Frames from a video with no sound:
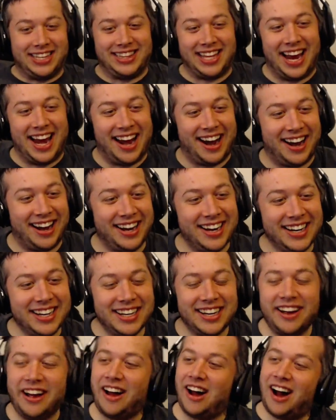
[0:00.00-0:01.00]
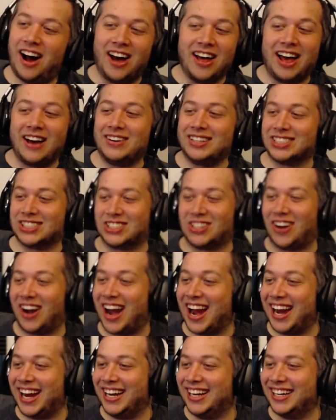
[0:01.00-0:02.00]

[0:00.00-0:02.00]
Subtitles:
there. Oh, that was great.